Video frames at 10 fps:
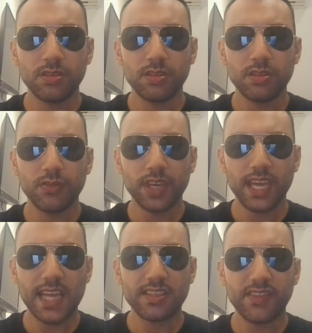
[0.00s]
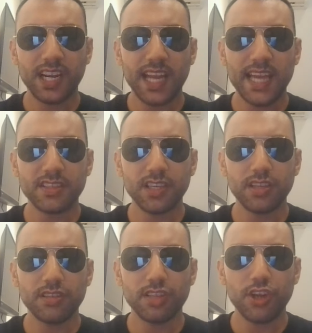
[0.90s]
So forgetting the
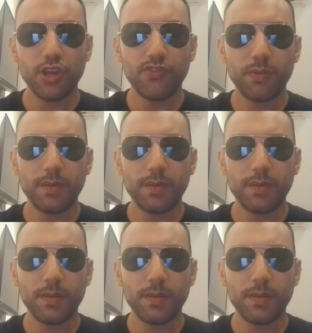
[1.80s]
lessons learned from a